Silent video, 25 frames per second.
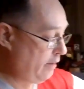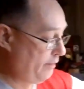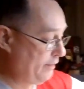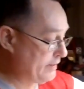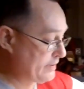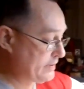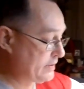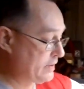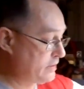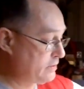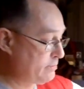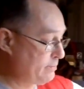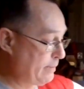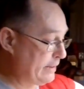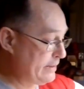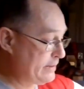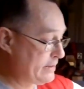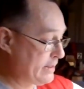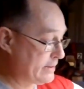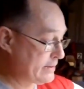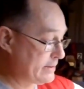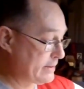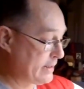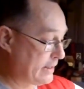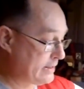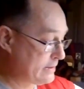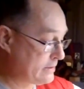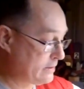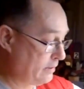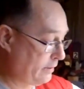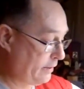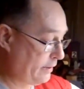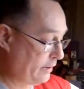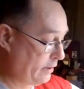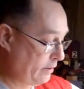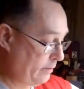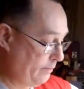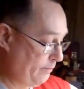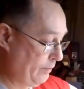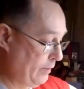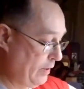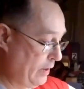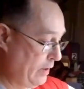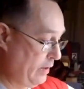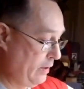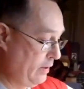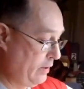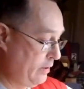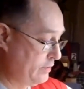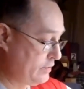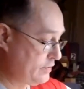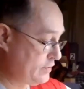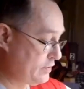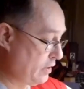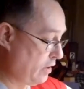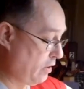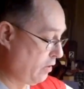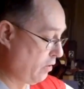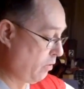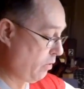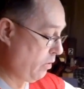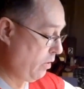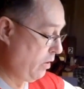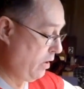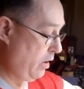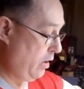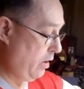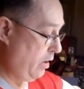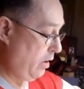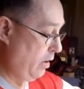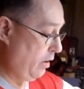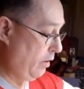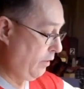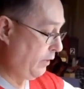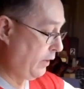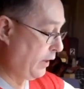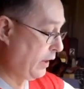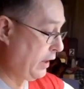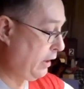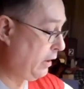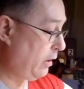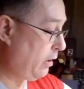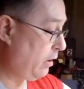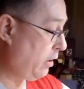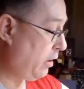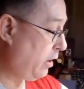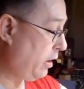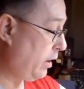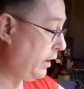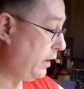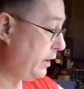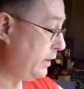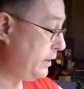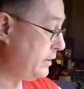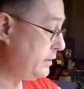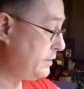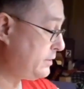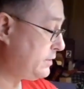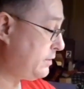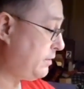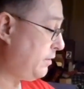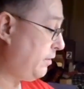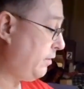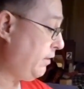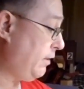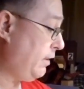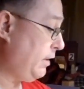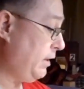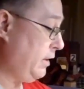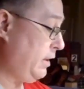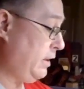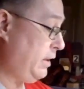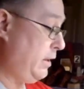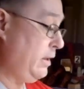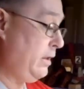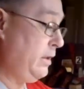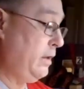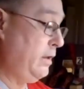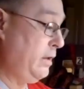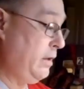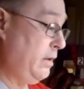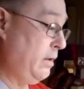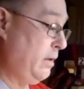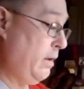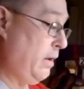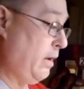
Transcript: This is my test oscillator. So here is the